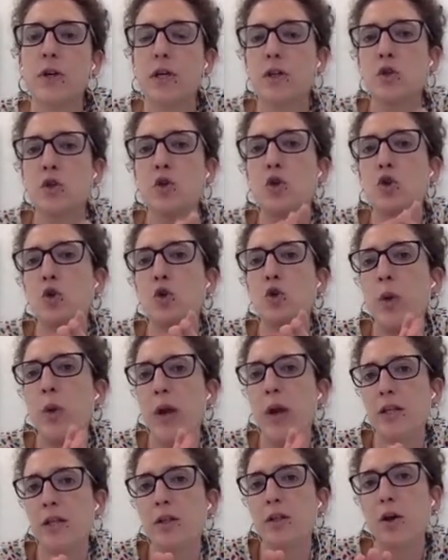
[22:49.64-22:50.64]

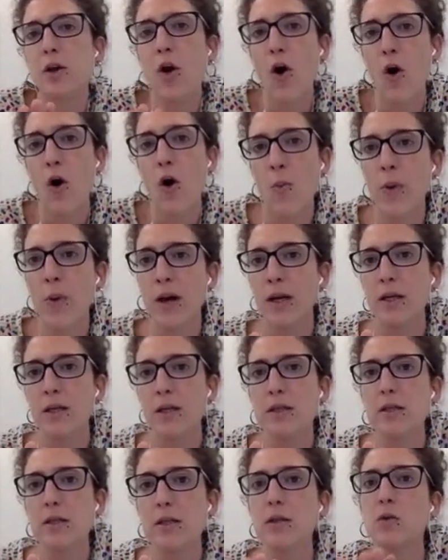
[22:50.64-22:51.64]
supplying
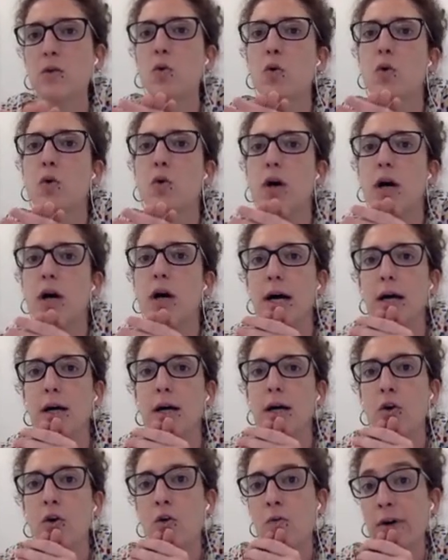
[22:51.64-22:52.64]
companies to
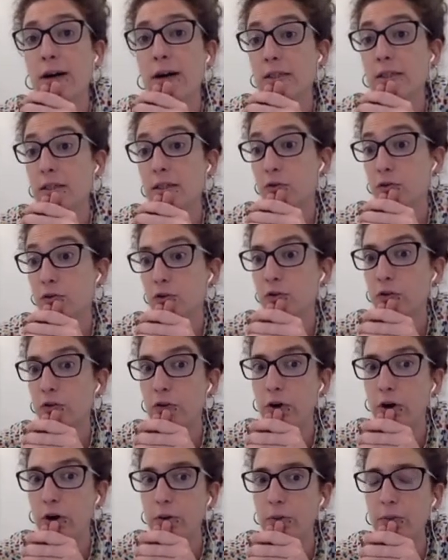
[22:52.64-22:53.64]
combat the food
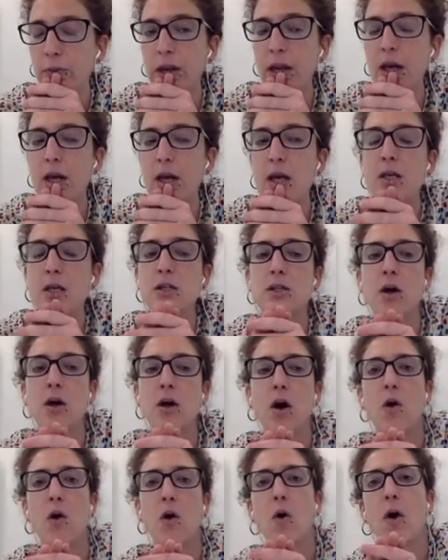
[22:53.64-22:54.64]
fraud.
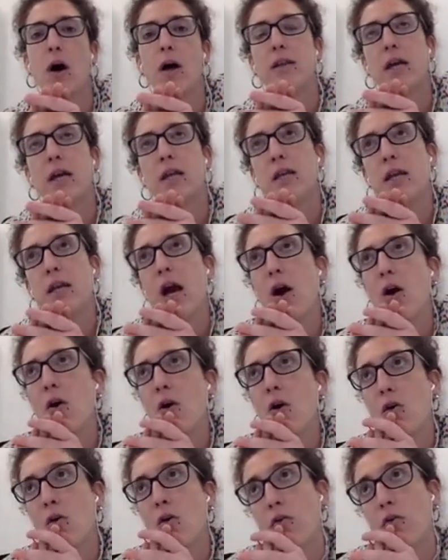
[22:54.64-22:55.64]
So the idea
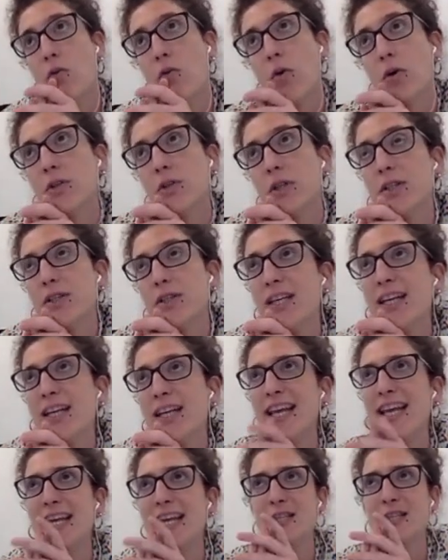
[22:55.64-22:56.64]
of WonderGene
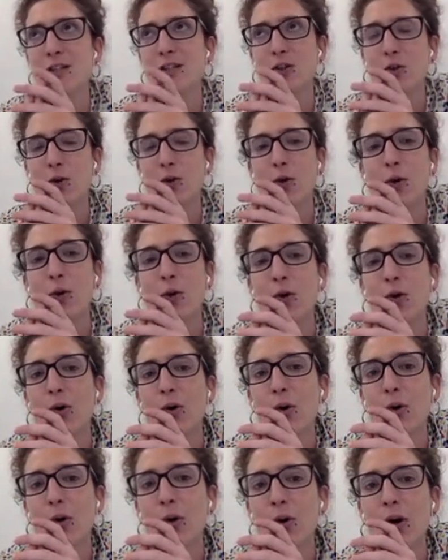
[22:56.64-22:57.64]
is
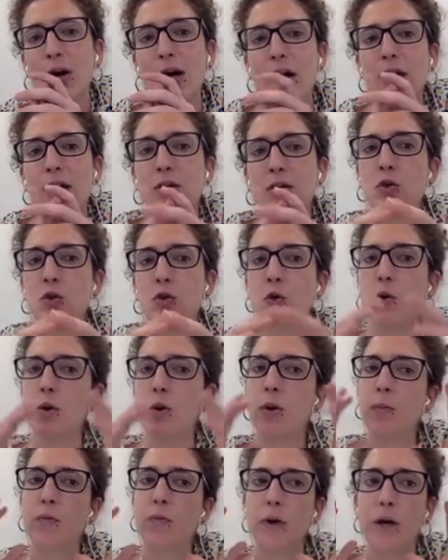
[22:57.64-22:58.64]
to
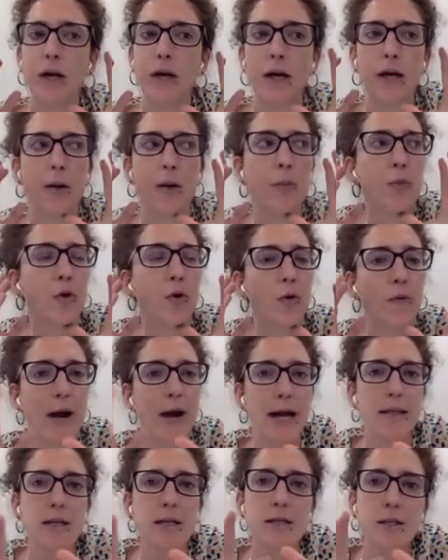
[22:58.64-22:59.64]

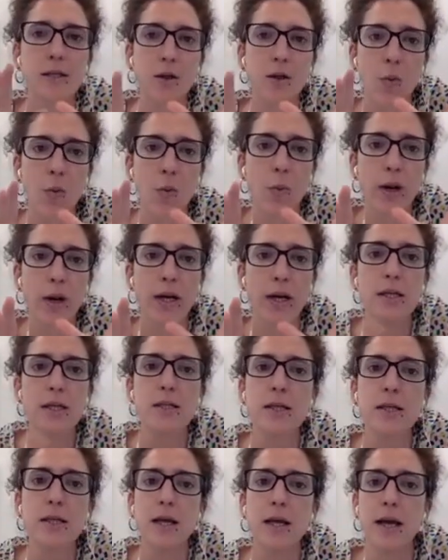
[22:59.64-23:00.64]
provide these companies
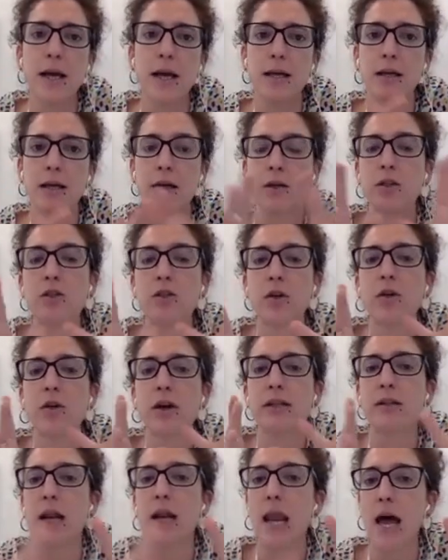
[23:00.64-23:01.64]
an
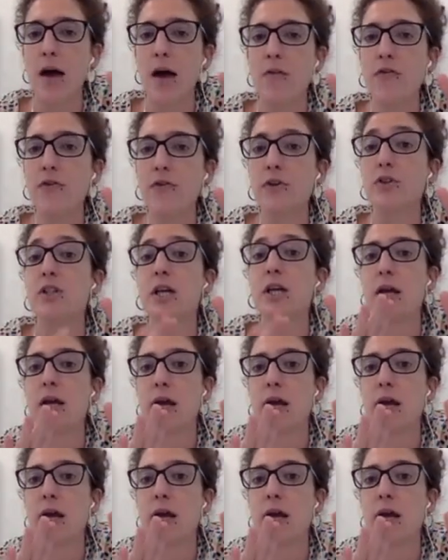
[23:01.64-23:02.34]
integrated lab for DNA